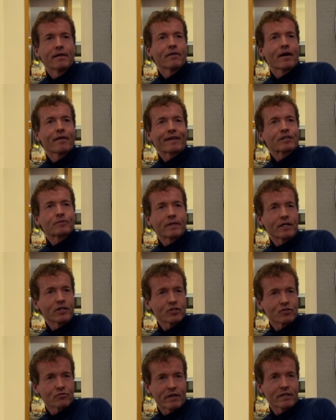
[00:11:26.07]
have
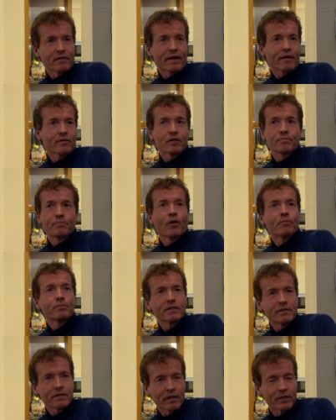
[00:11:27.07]
explanations ready of how you'd popped
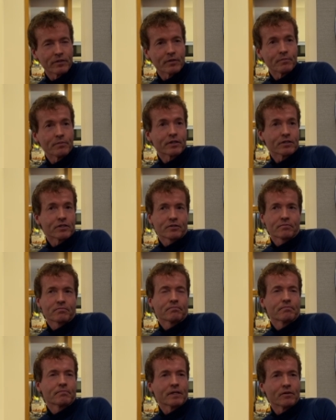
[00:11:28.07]
into London, because,
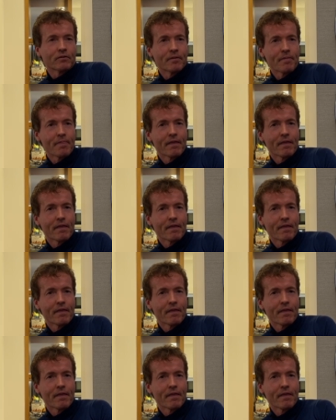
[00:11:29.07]
you know,